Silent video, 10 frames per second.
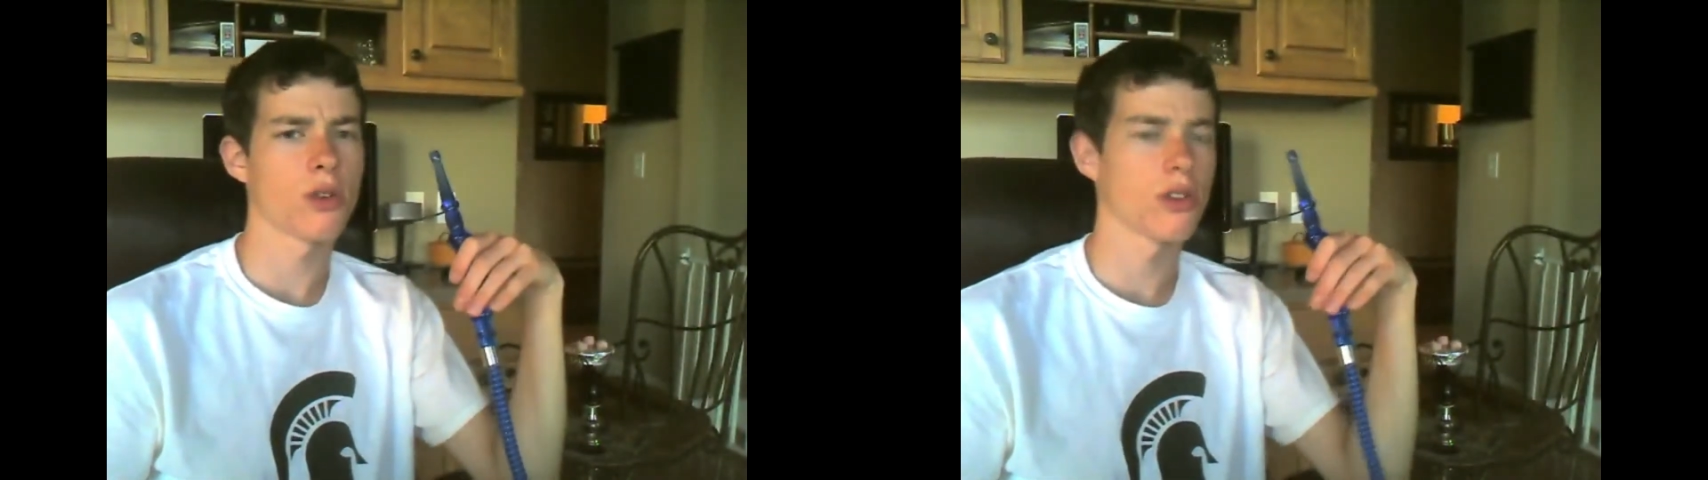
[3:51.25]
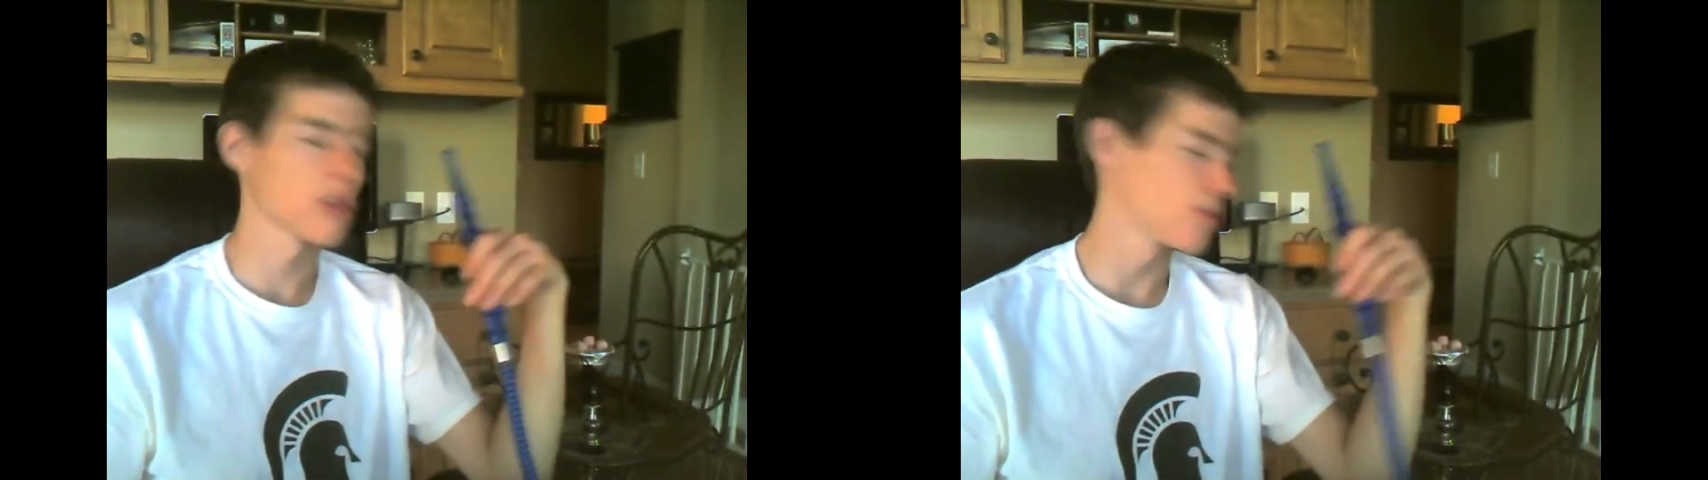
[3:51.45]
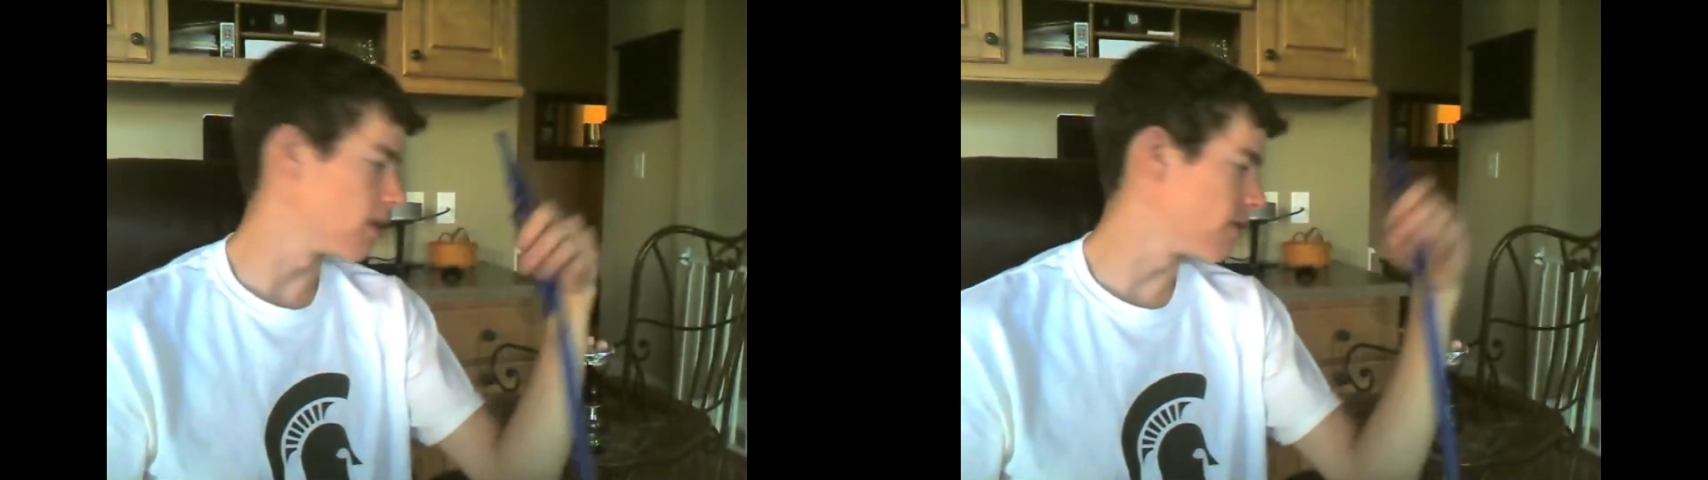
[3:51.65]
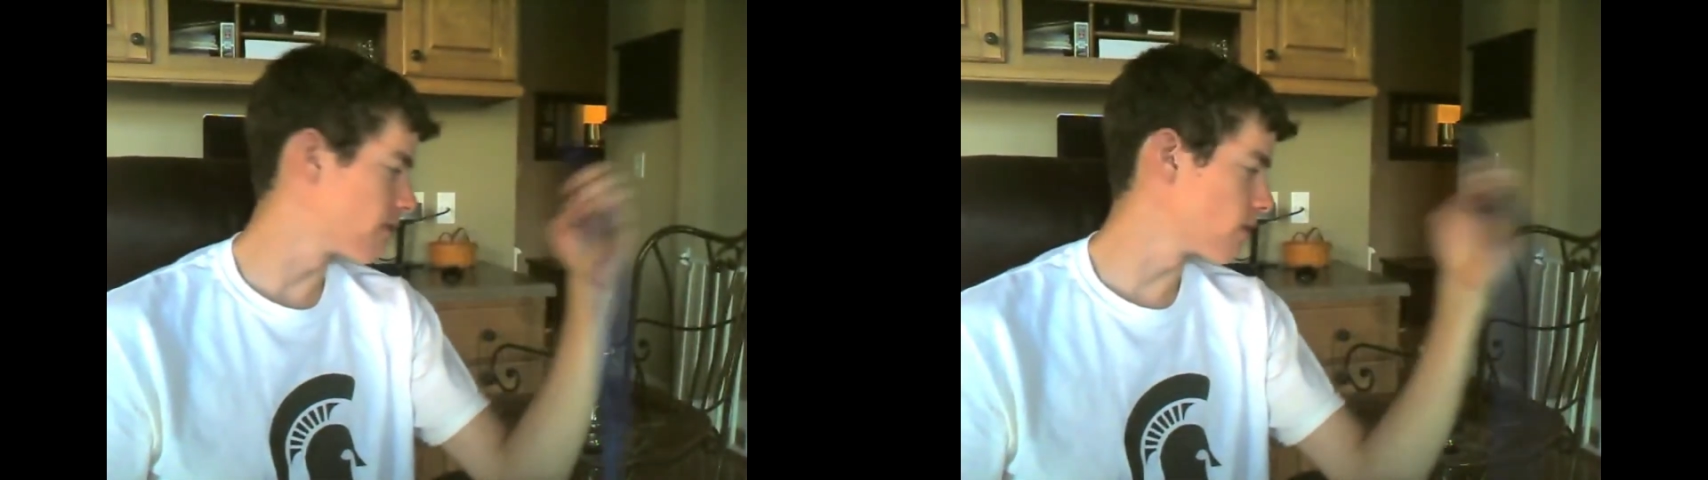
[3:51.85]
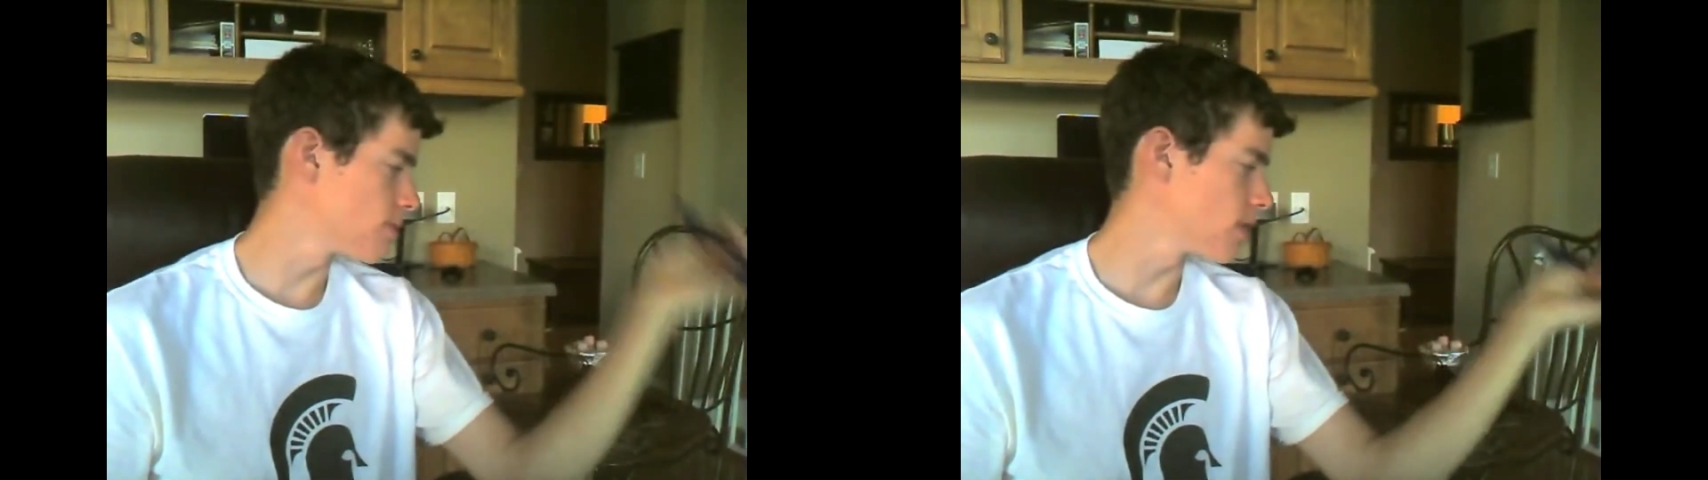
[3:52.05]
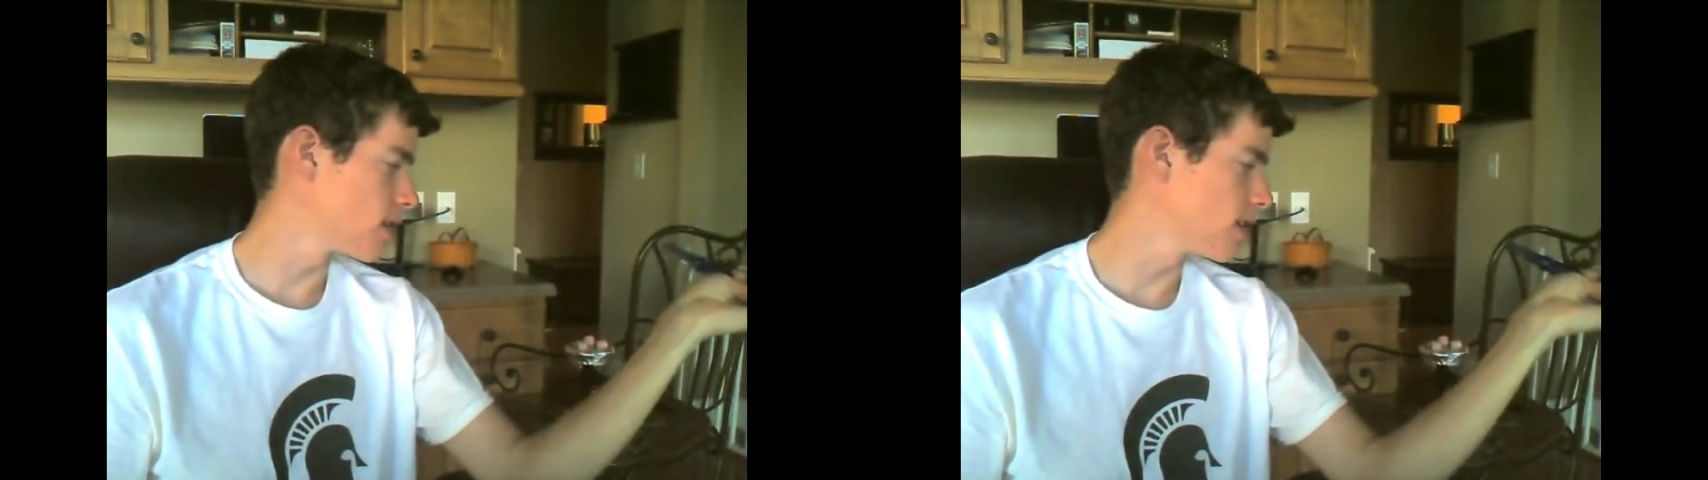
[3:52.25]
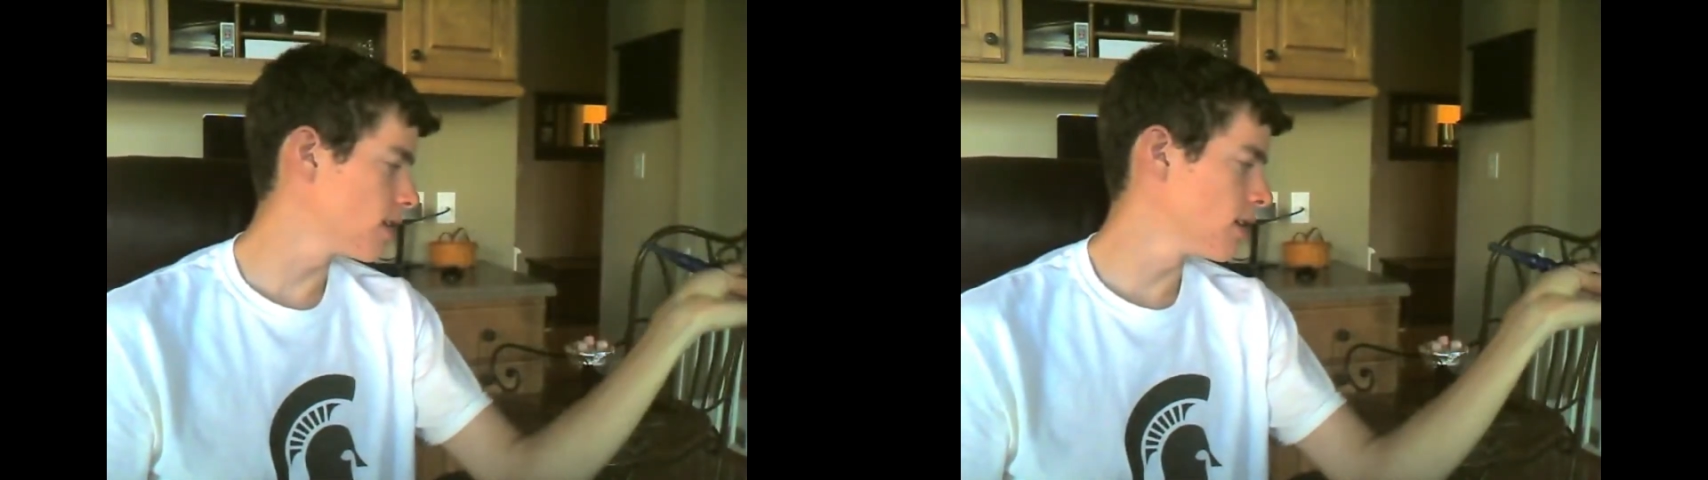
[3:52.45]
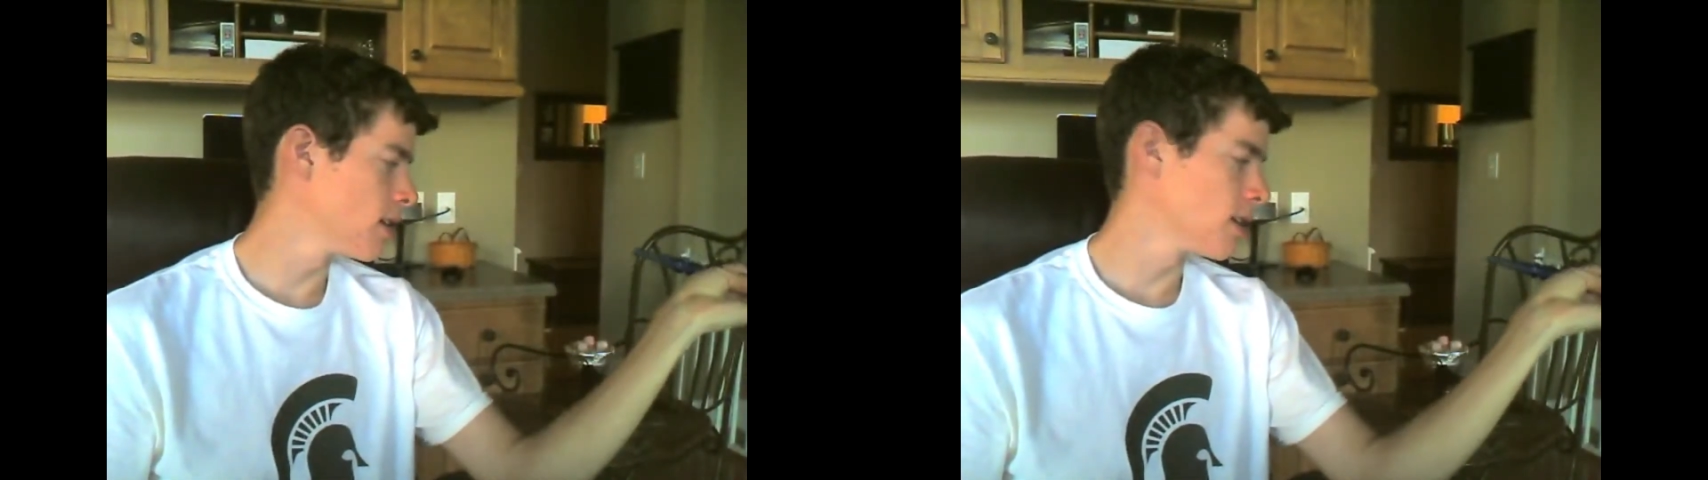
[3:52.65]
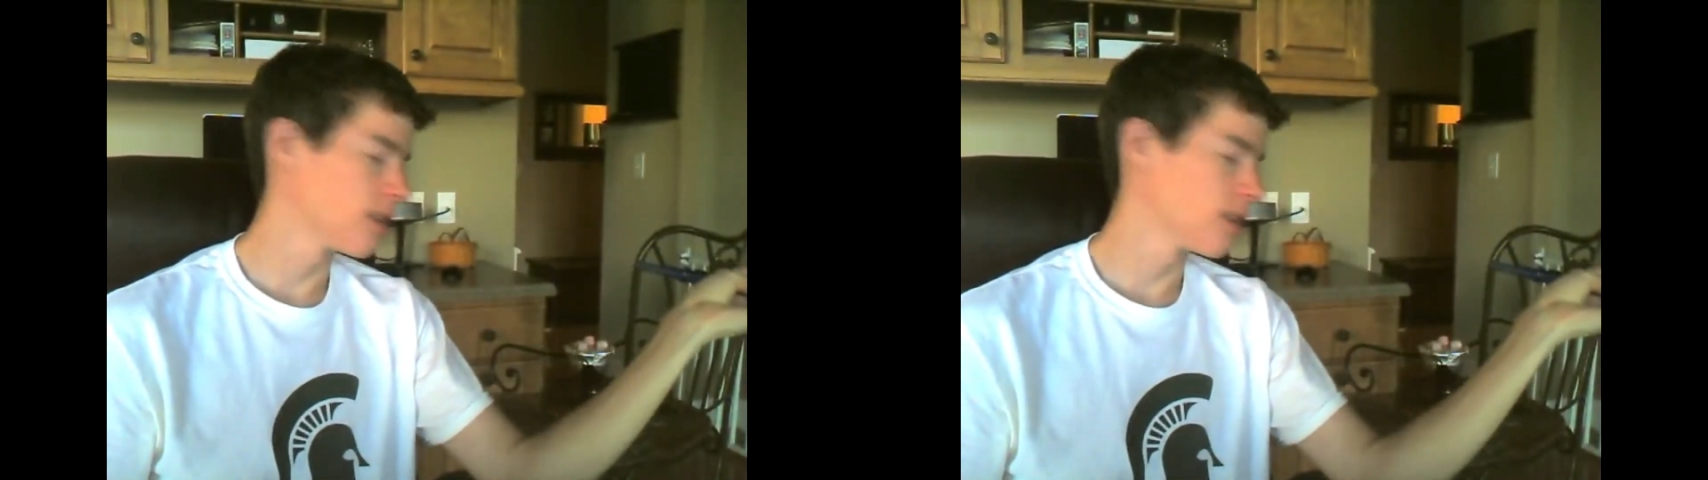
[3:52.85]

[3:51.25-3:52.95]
coals, but for the money,